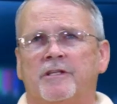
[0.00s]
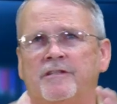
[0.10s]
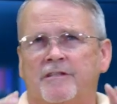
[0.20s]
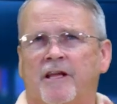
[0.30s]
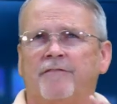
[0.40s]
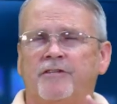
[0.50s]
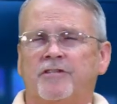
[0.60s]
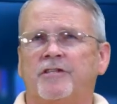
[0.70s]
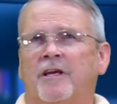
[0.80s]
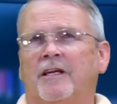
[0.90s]
instead of
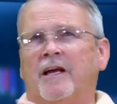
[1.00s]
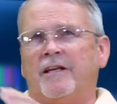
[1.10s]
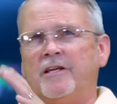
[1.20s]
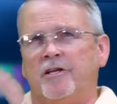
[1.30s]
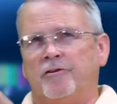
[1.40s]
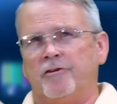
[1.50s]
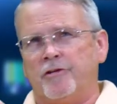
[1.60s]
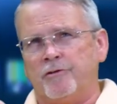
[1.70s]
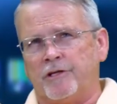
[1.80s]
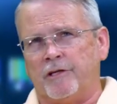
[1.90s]
just kind of
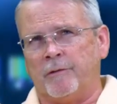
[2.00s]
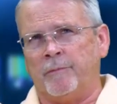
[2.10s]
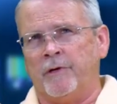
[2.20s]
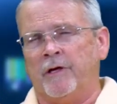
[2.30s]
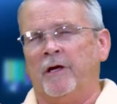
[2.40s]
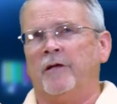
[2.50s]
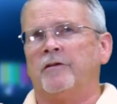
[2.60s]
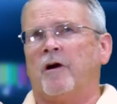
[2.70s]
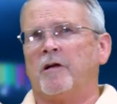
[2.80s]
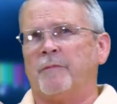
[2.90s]
introducing them,
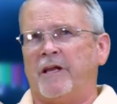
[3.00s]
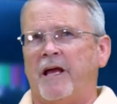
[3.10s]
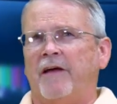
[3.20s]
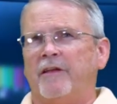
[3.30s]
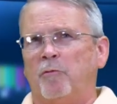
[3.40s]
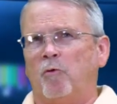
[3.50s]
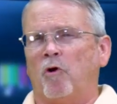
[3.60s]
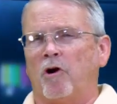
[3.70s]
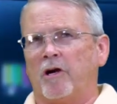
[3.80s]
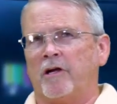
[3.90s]
talking about how they
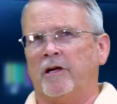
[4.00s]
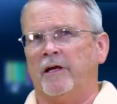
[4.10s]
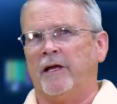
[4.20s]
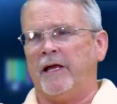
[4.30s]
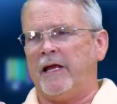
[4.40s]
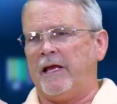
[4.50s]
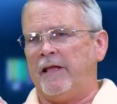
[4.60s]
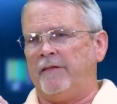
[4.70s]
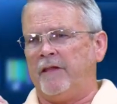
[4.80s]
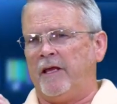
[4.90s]
work,
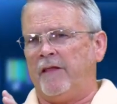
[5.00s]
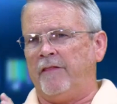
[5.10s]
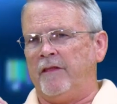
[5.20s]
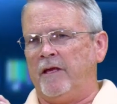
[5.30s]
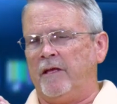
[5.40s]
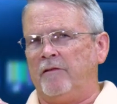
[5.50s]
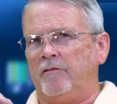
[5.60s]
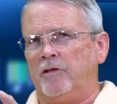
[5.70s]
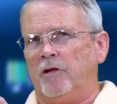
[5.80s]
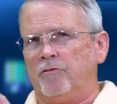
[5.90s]
and
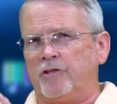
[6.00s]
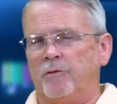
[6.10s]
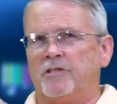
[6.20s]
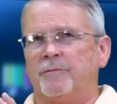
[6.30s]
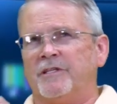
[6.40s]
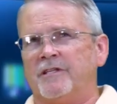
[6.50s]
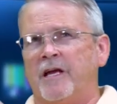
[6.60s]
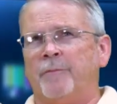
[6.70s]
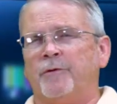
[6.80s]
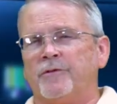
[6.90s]
then showing some
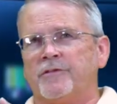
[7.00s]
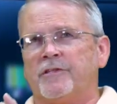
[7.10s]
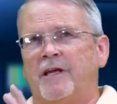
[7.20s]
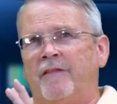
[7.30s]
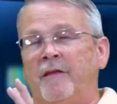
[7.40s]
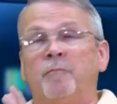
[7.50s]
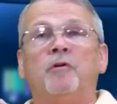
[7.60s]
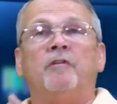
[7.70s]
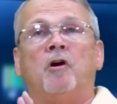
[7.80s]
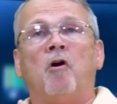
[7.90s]
examples, and then
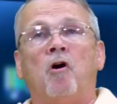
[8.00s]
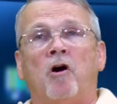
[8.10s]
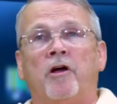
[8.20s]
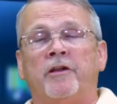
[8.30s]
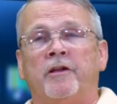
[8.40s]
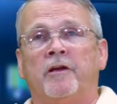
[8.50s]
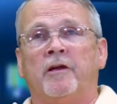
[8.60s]
moving on,